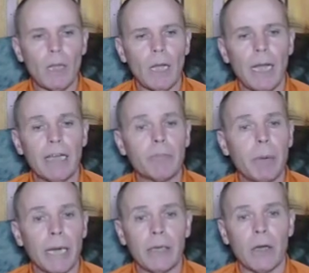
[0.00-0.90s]
I have
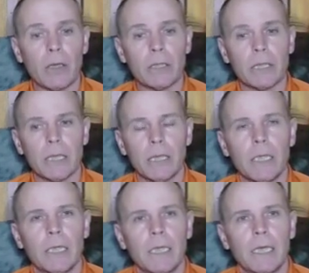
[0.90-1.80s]
bred dogs
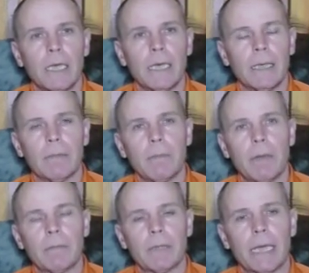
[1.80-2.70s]

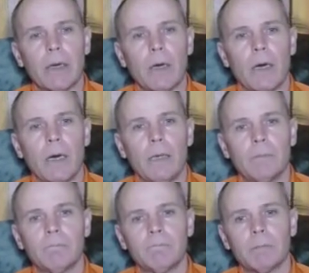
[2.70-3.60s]
that are
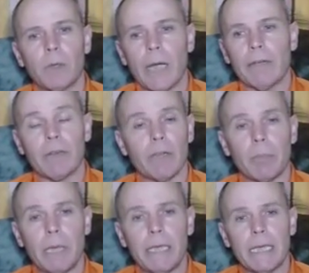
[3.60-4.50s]
or have never
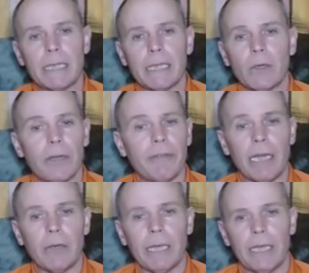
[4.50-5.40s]
been tested or
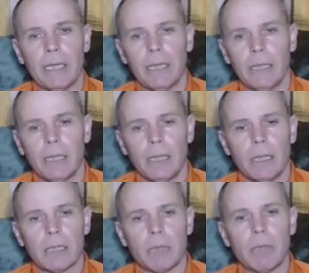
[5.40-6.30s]
evaluated
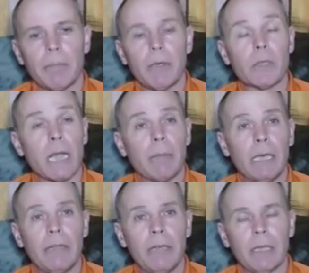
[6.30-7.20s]
simply because I
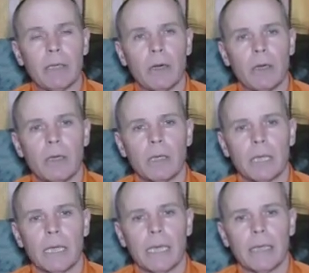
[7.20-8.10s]
believed in the dog,
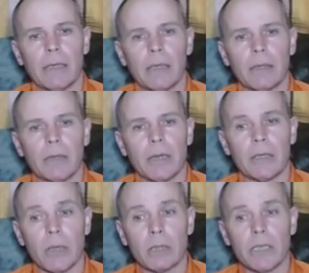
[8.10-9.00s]
and the
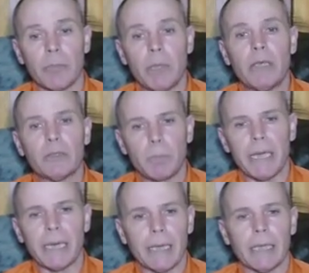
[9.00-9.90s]
results have been
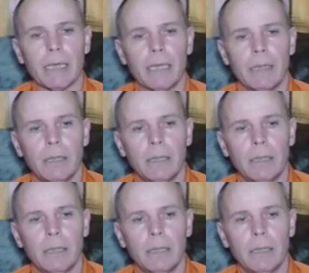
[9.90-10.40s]
spectacular.